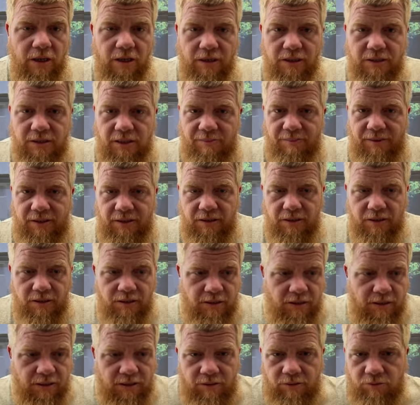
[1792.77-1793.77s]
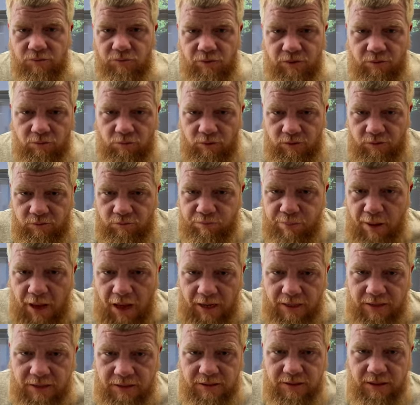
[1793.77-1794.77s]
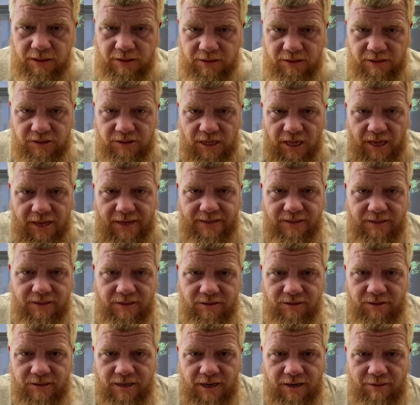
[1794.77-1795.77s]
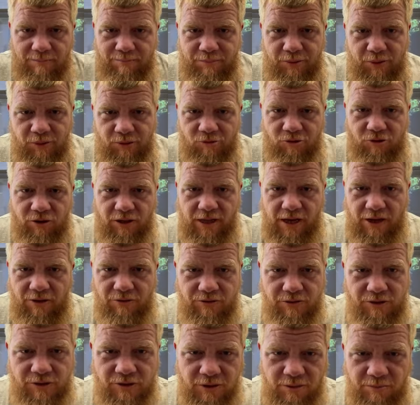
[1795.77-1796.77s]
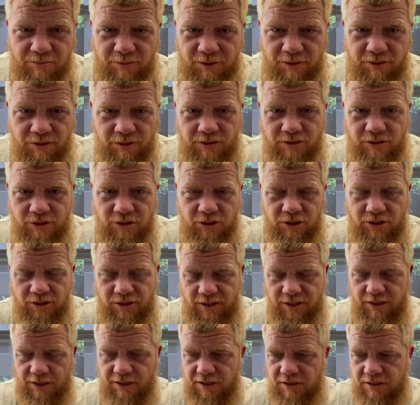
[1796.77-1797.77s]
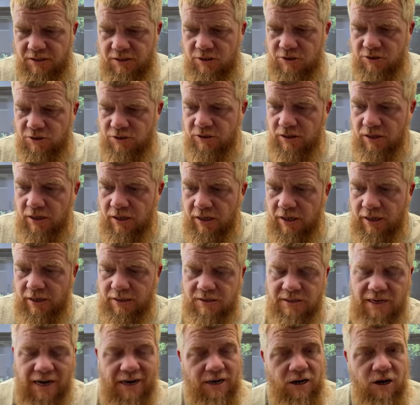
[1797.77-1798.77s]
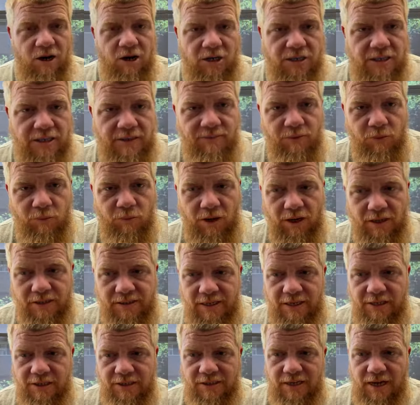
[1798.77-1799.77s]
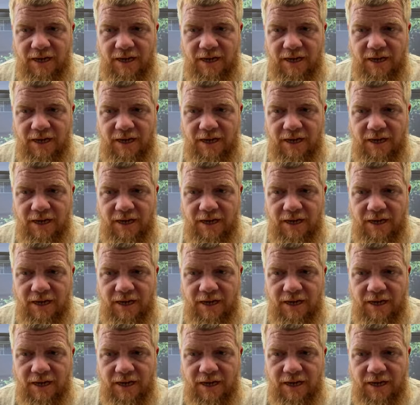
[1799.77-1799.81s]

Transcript: Because I mean, with, with, pockets on the side and kind of bulging out in some in certain areas, just it's kind of hard to even walk down an